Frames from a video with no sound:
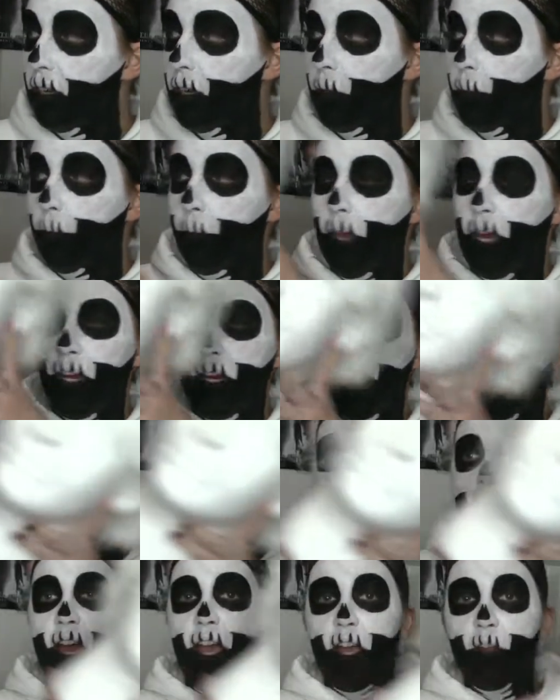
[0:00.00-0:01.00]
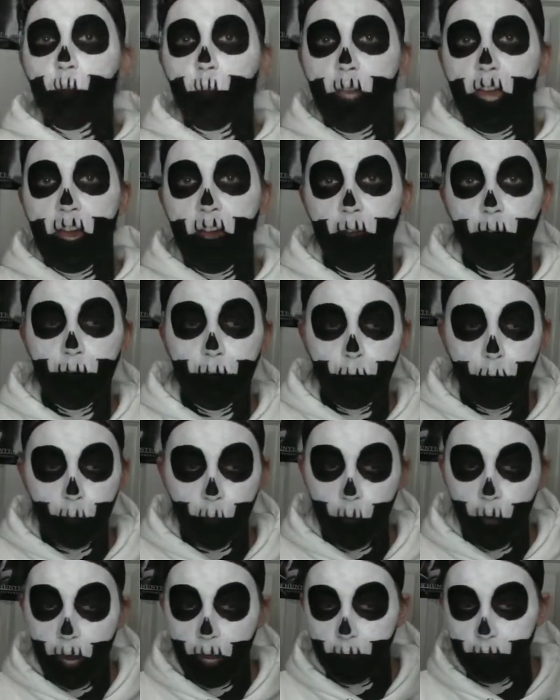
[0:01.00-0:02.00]
mannequin head we have for
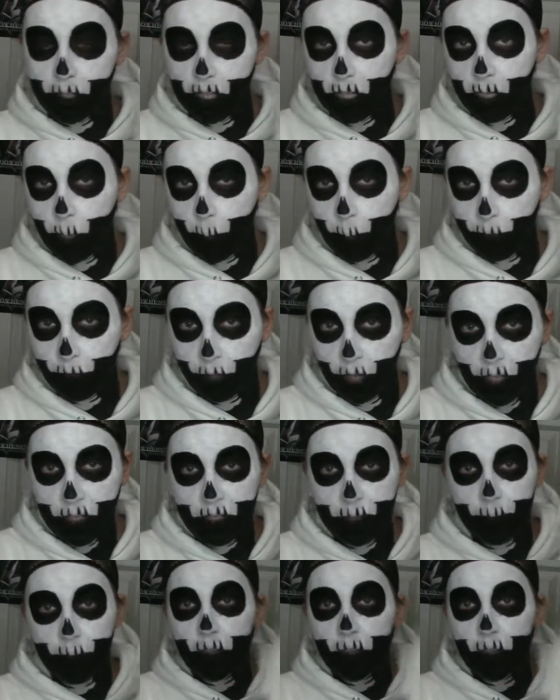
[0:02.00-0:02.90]
crafting up front,